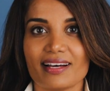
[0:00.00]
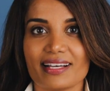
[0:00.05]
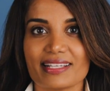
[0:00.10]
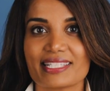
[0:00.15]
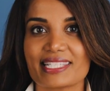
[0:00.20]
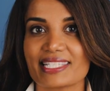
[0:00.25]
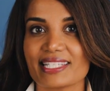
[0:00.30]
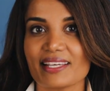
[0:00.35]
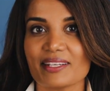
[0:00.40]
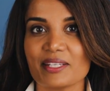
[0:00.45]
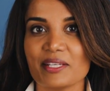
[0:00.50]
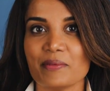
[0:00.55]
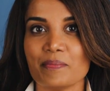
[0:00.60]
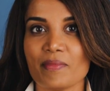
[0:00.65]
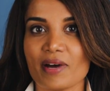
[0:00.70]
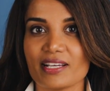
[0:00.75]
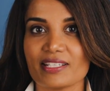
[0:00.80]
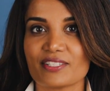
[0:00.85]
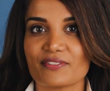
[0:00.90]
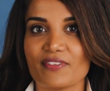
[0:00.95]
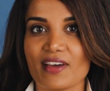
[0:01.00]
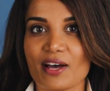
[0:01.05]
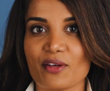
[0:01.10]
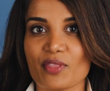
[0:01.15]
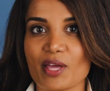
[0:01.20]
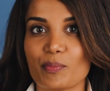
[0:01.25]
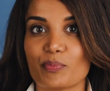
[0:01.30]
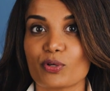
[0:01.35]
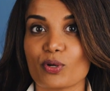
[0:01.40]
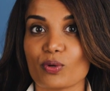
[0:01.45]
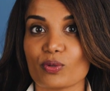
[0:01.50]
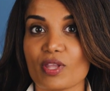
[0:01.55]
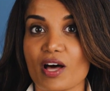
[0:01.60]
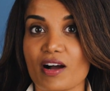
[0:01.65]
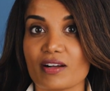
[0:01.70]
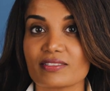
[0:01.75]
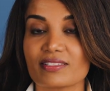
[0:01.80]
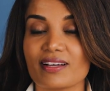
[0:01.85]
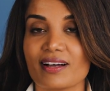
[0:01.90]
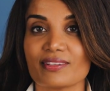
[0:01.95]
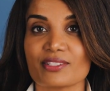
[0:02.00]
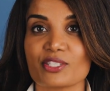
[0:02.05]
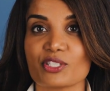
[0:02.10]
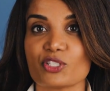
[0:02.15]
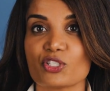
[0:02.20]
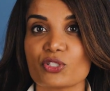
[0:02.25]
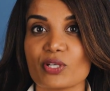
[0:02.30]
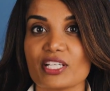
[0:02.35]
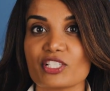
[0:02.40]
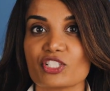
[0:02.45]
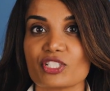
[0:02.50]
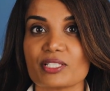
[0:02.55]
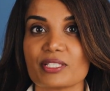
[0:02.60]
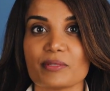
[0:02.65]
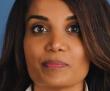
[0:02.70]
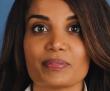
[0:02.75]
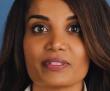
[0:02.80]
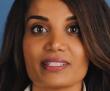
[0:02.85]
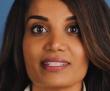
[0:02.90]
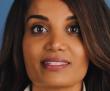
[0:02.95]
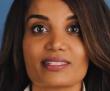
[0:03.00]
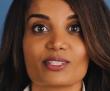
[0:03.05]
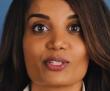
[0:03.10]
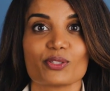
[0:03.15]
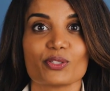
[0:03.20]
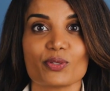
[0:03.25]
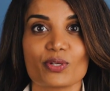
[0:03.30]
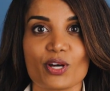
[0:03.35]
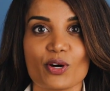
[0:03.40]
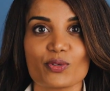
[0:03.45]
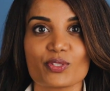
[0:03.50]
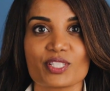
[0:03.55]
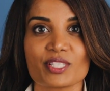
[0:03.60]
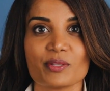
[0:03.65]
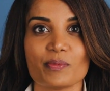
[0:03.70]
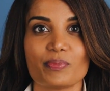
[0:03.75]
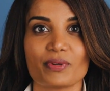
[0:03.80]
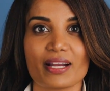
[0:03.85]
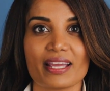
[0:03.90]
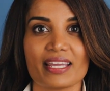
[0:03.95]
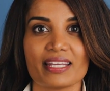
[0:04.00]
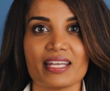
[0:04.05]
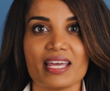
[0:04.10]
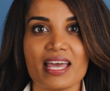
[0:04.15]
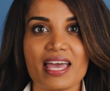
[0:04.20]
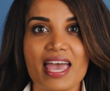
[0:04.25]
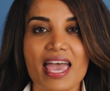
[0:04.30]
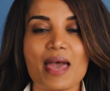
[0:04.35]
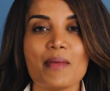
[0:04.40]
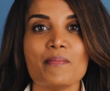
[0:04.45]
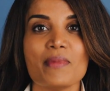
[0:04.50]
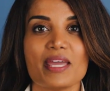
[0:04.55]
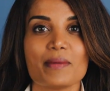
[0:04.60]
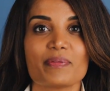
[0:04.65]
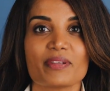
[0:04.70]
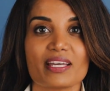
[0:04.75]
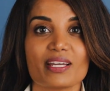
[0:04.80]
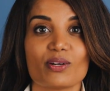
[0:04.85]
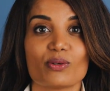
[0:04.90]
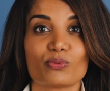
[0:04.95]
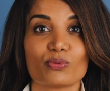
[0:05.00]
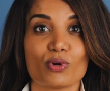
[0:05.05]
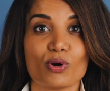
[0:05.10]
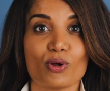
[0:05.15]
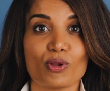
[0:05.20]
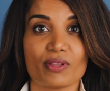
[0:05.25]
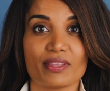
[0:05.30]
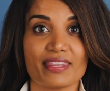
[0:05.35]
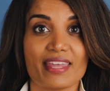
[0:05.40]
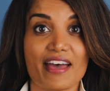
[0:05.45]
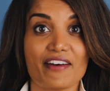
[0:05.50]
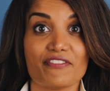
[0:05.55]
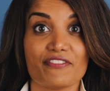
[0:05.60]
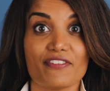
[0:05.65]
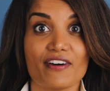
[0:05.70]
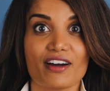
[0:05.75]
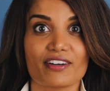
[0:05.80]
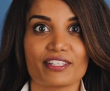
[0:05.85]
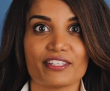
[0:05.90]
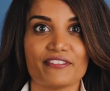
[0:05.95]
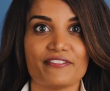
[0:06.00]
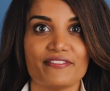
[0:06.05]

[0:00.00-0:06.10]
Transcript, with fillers: A study in mice found that prolonged concentration depletes glucose in the brain and may play a role in that foggy